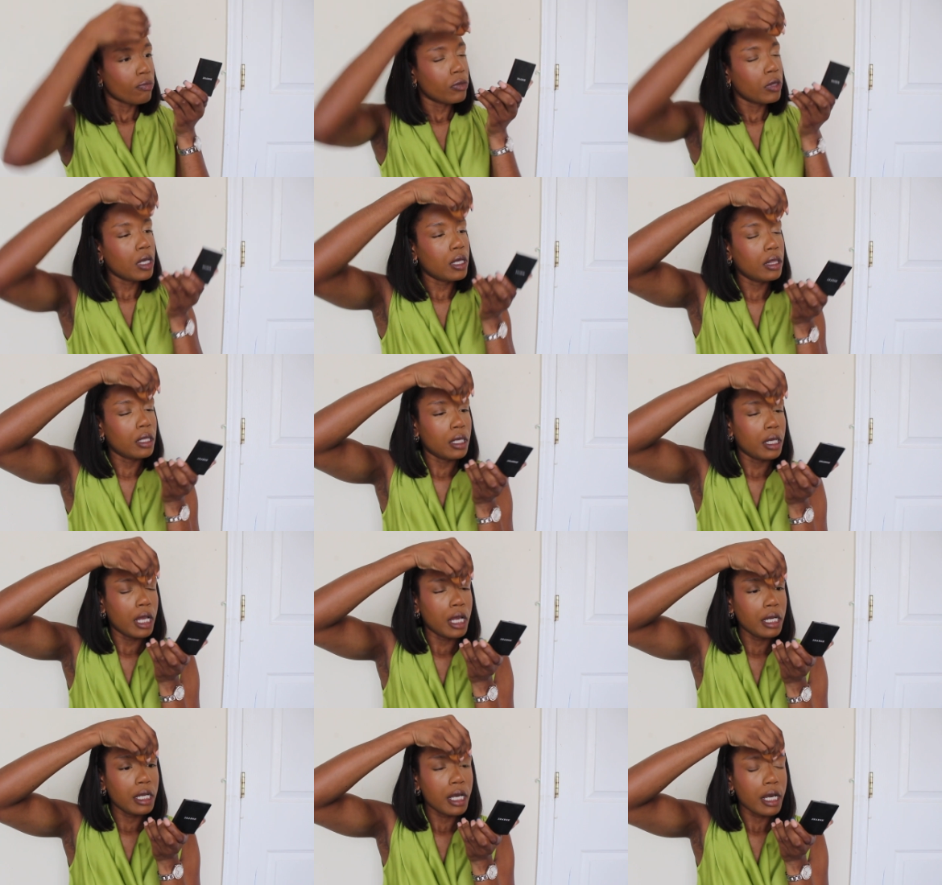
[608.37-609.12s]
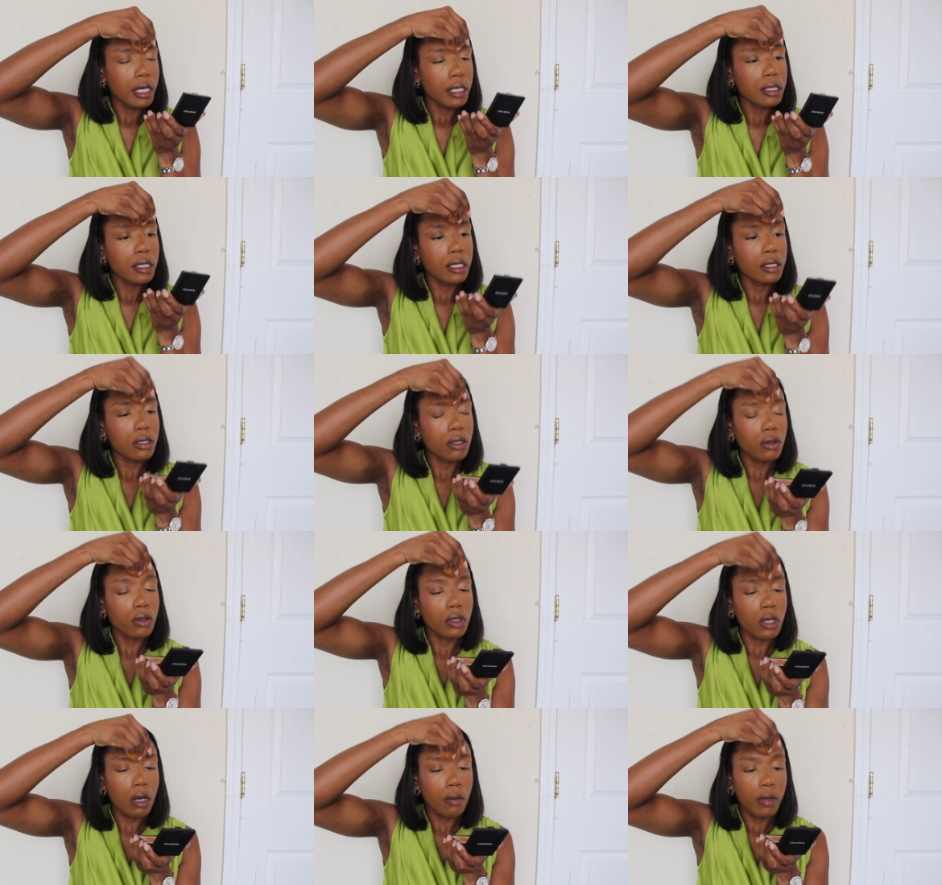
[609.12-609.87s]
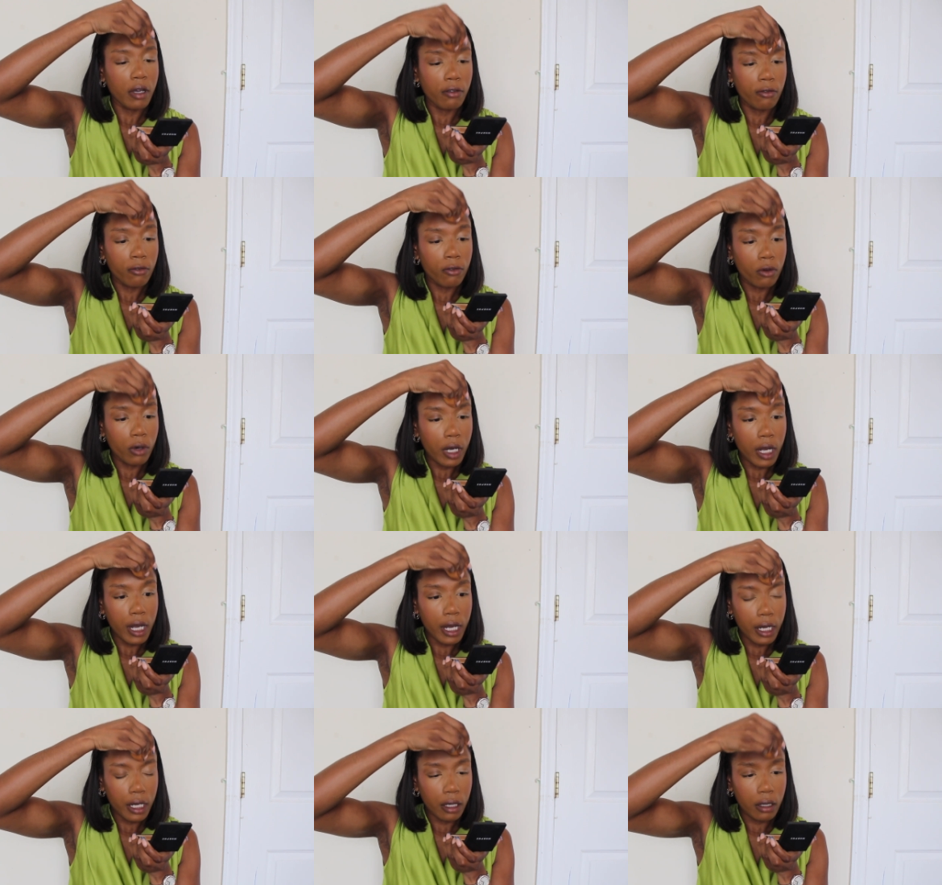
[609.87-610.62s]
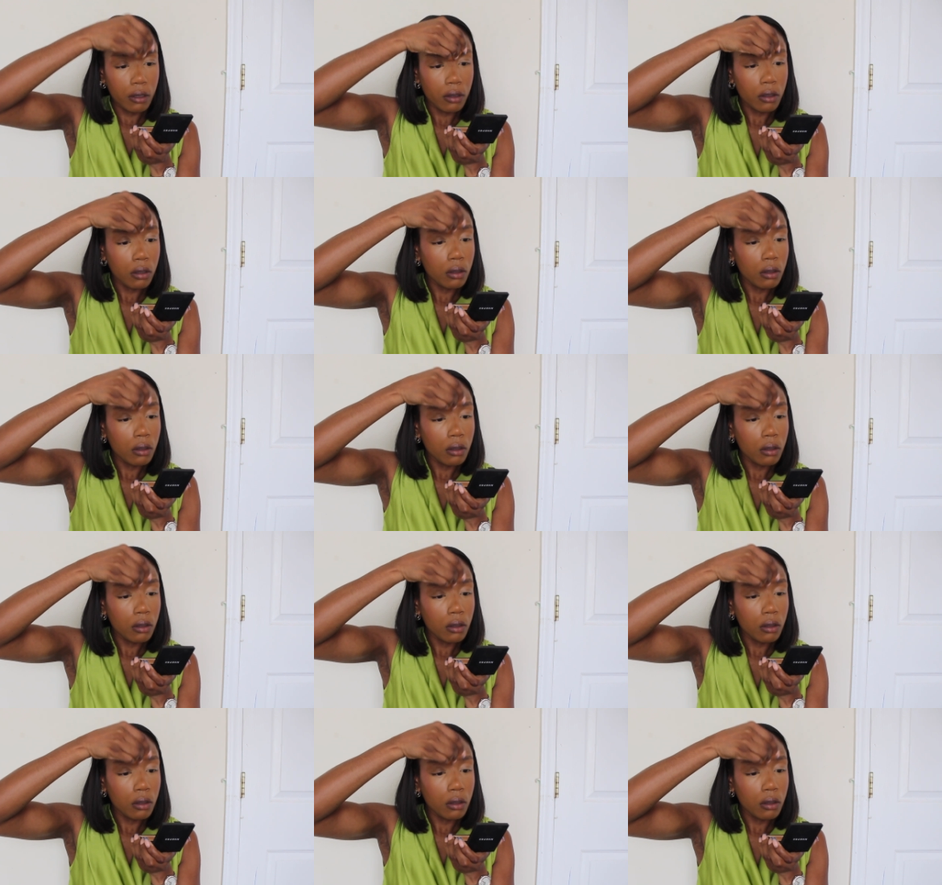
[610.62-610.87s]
And then any excess goes on my forehead